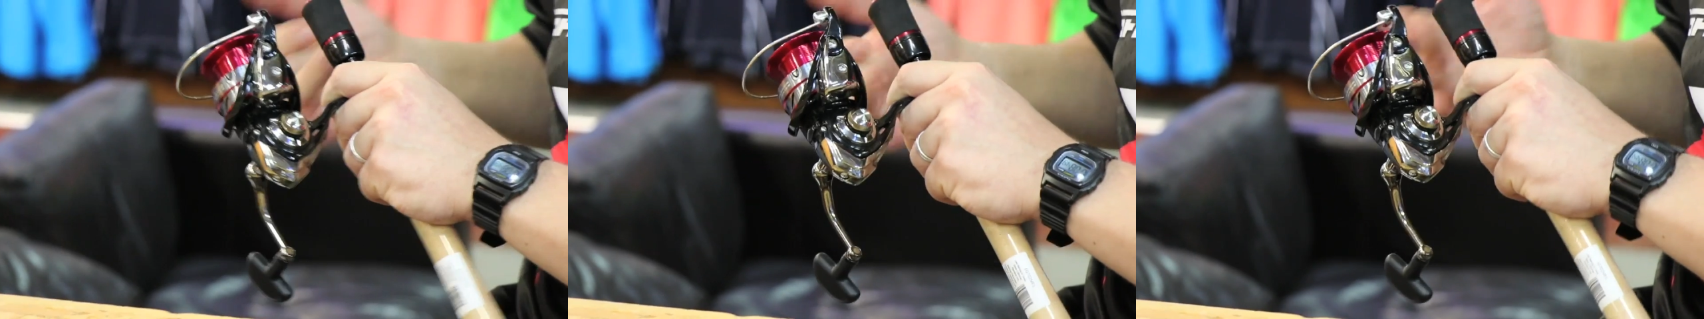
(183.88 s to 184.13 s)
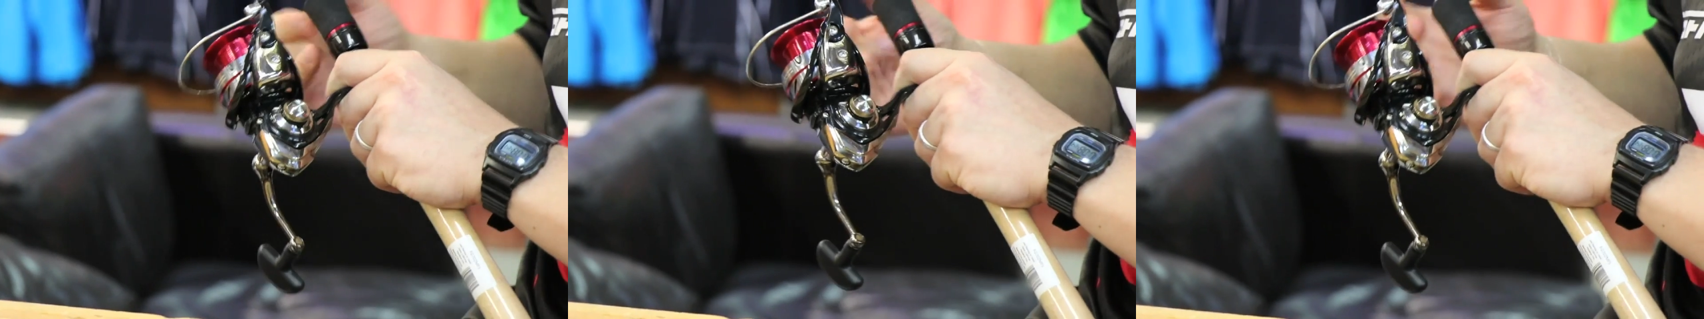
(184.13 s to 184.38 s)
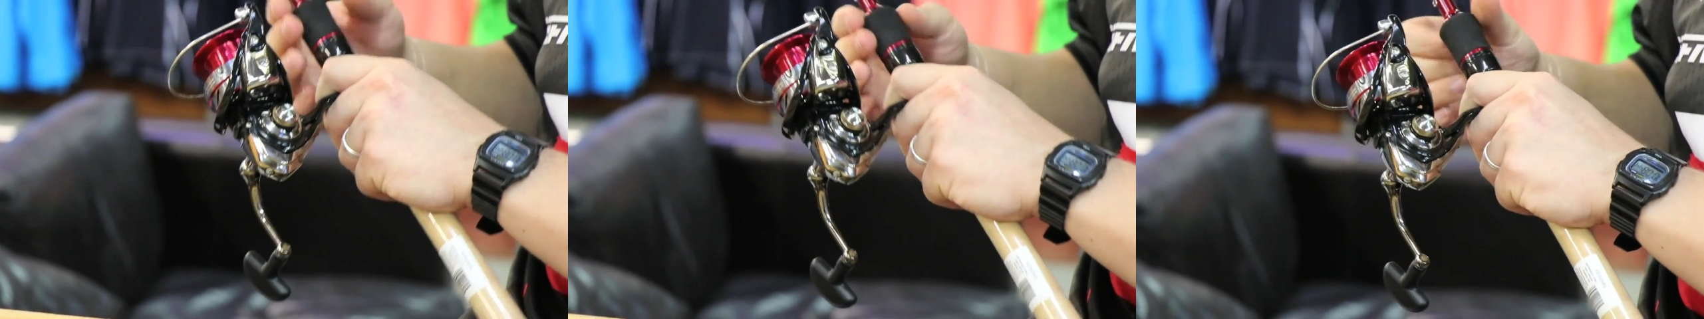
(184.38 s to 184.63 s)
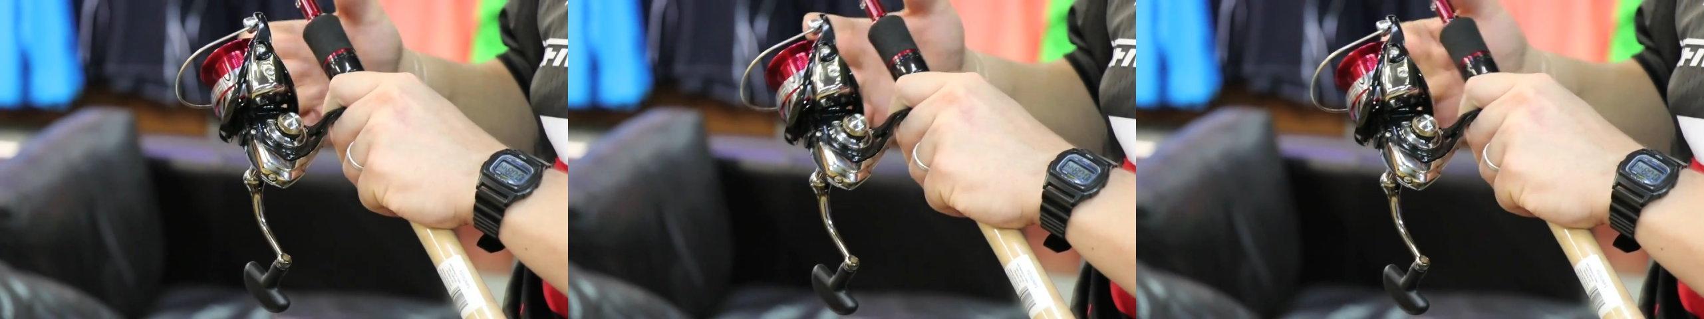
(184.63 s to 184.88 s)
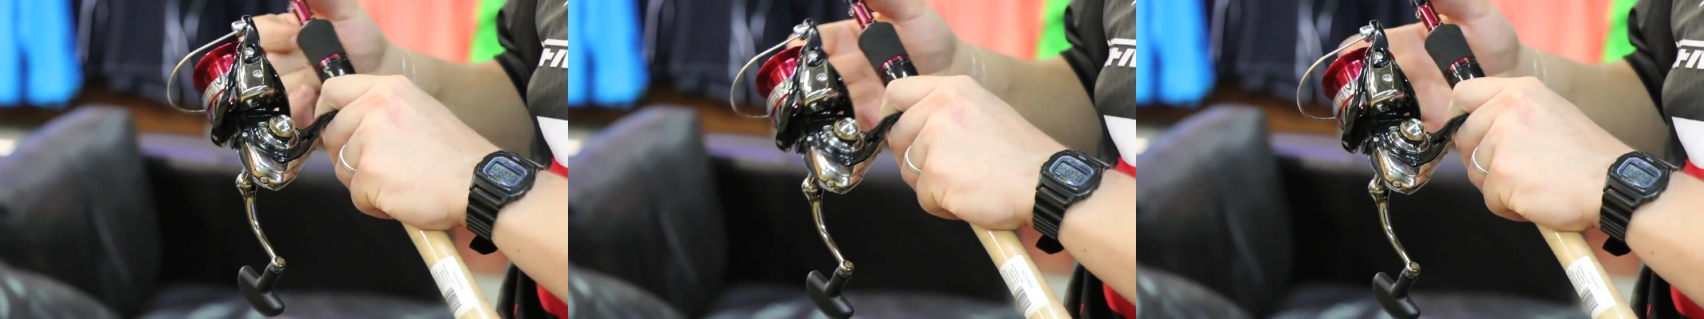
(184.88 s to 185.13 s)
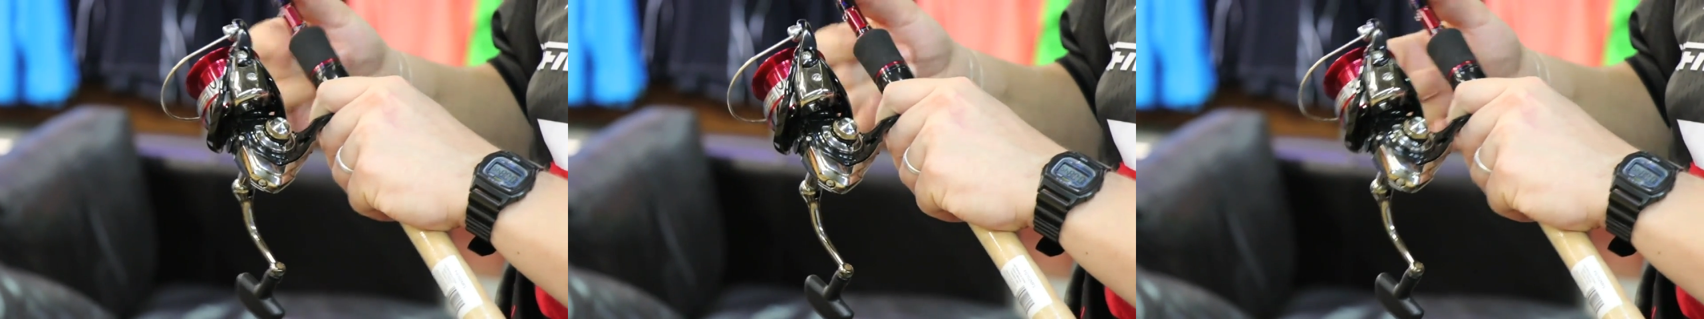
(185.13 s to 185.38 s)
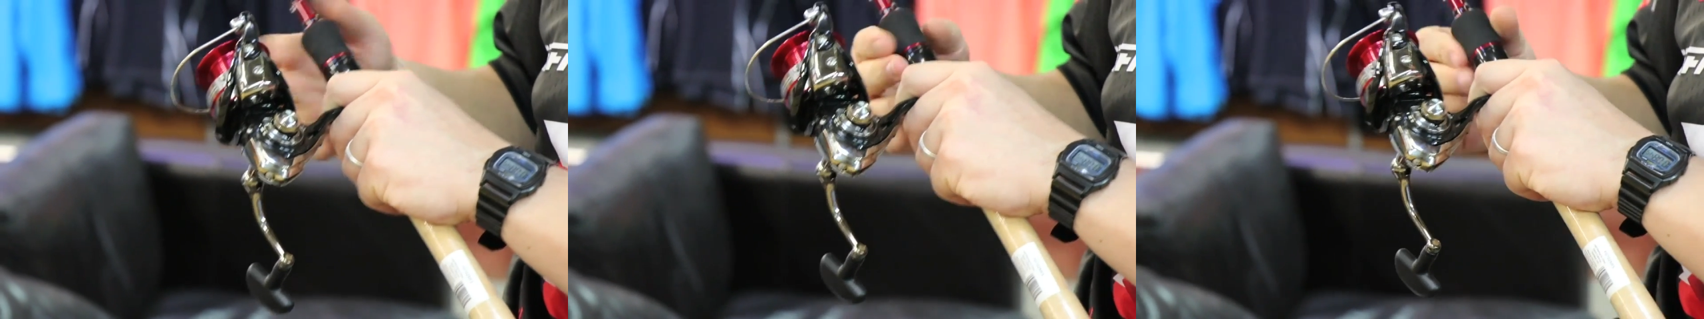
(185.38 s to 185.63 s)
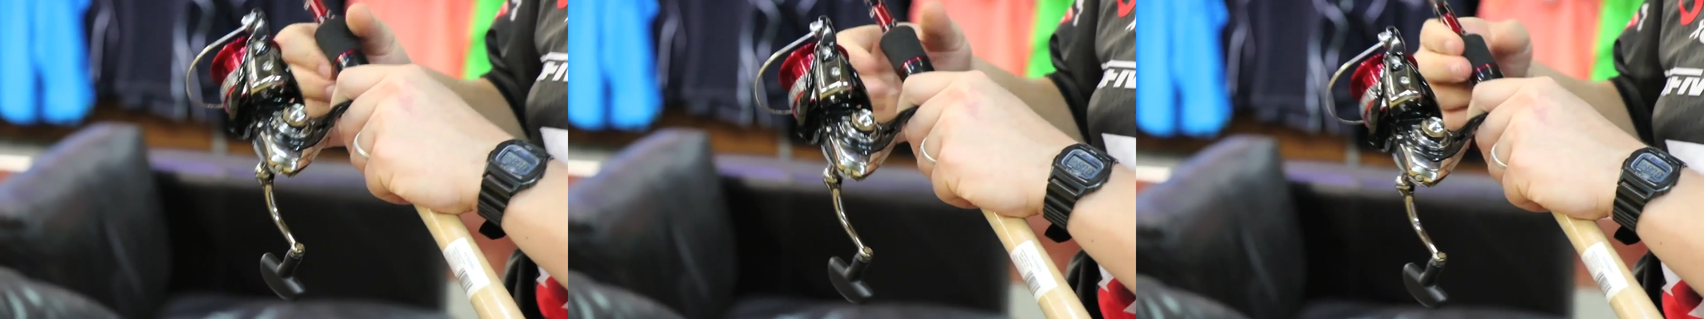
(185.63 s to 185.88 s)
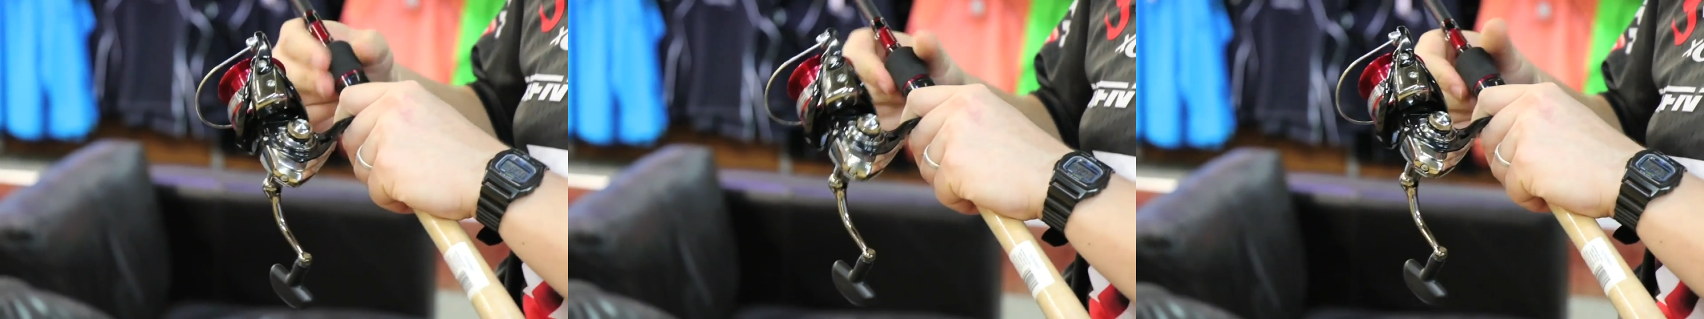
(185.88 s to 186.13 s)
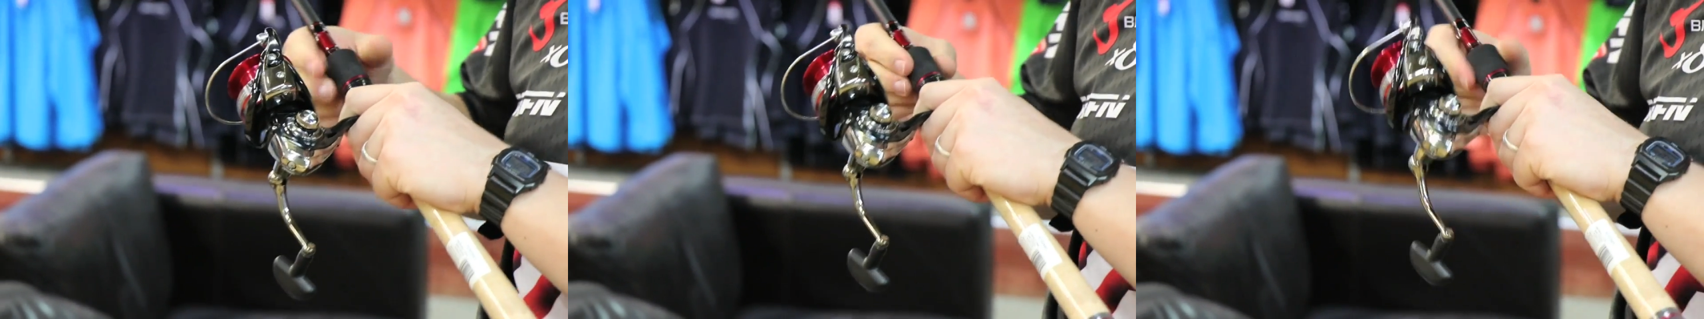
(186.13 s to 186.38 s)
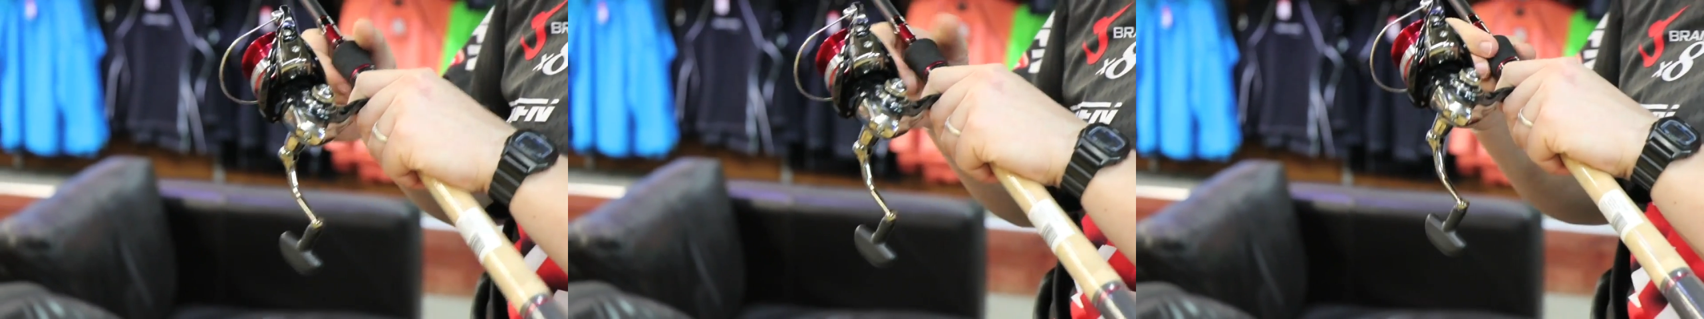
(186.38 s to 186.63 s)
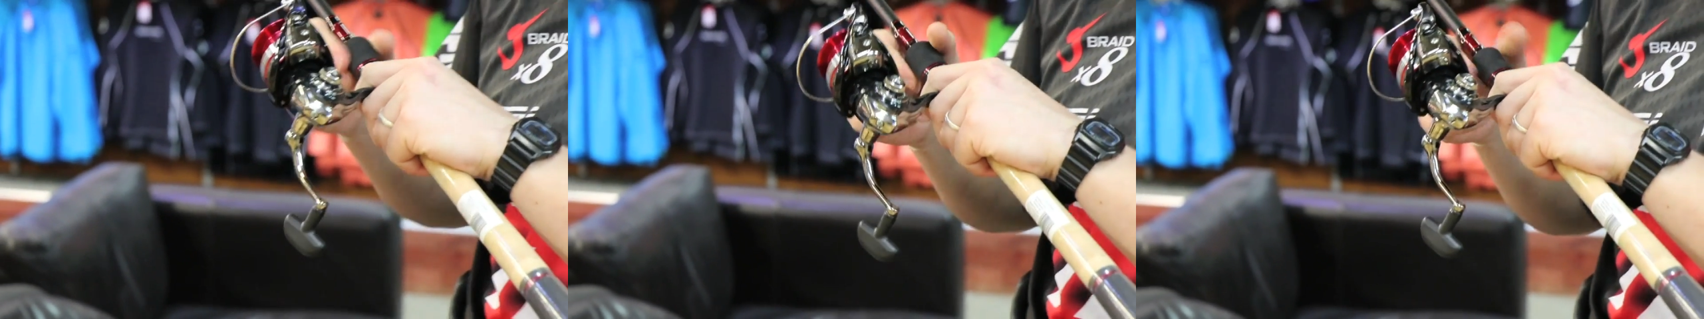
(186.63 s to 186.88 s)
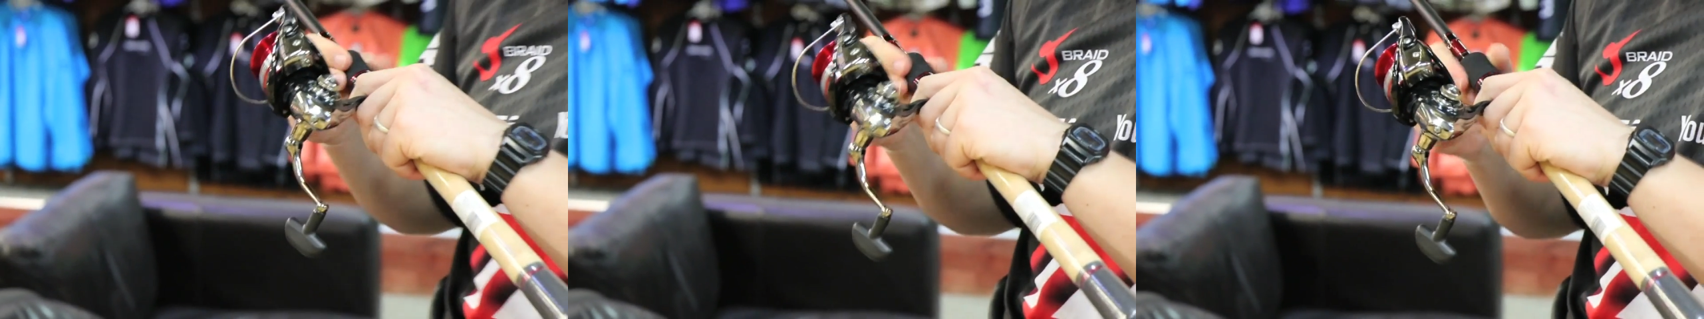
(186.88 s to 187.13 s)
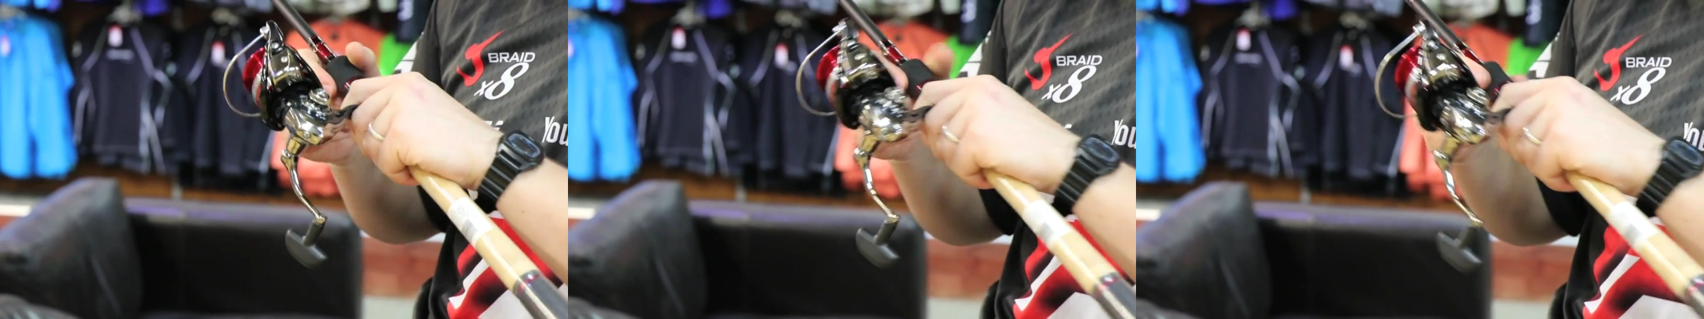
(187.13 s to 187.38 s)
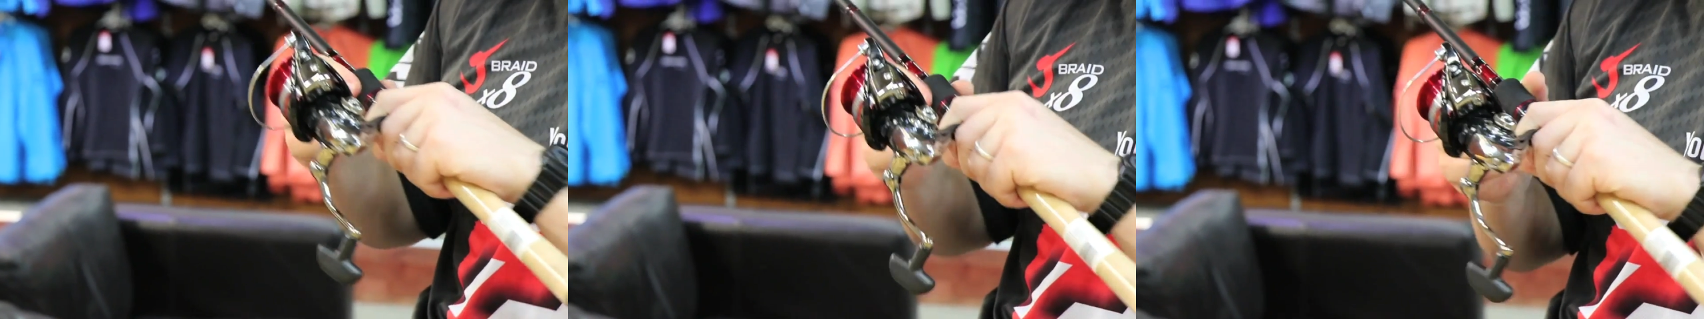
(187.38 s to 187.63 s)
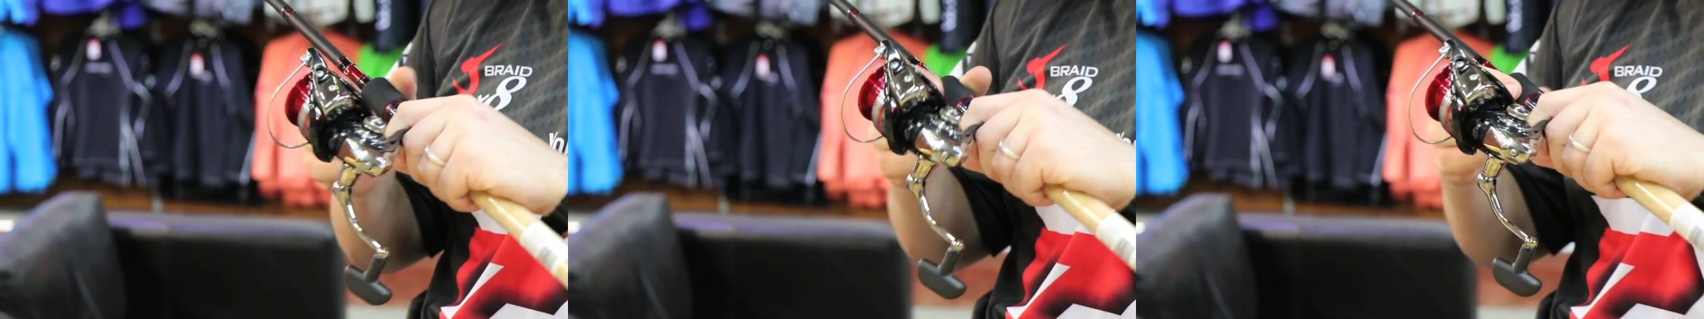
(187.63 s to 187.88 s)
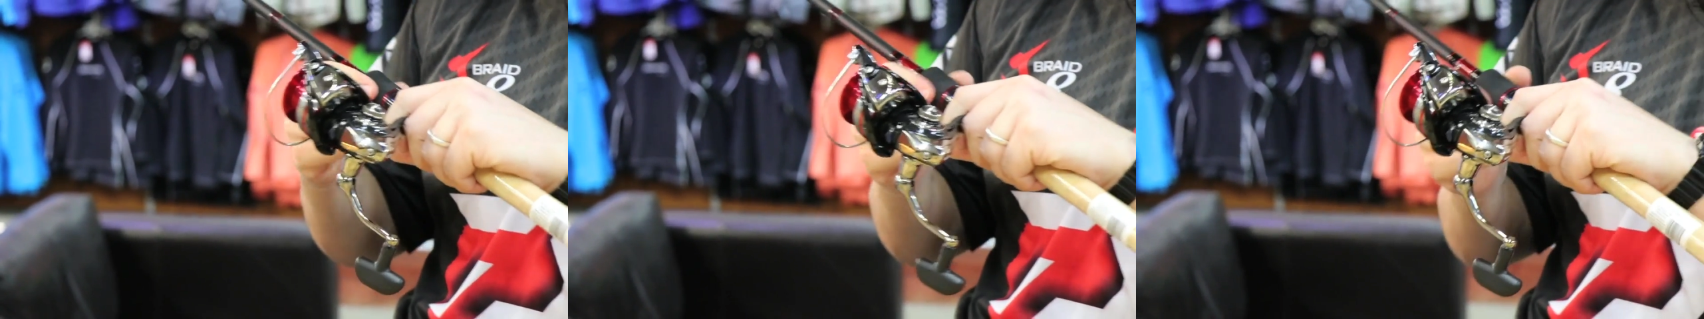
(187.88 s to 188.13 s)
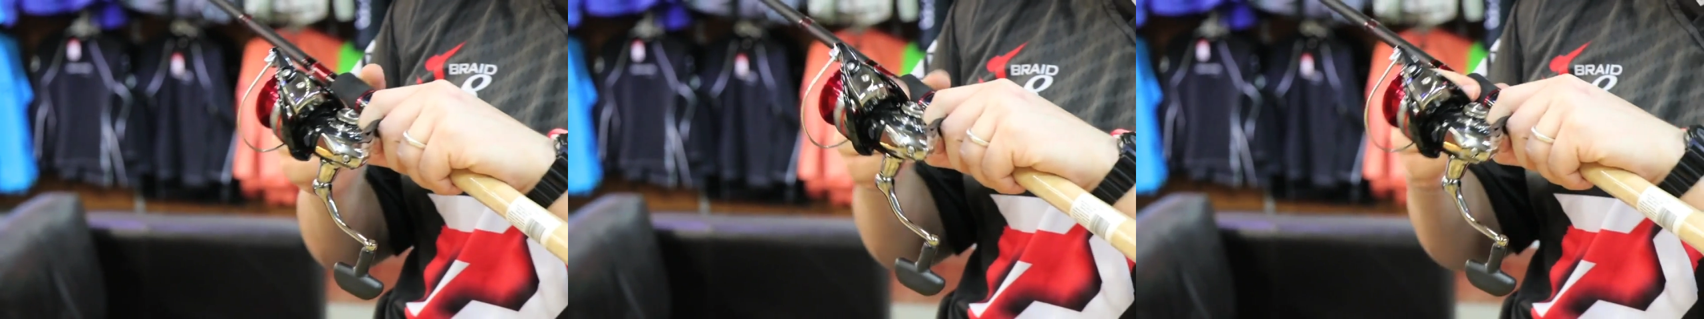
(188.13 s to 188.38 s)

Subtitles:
No face is visible, so there are no lips to read.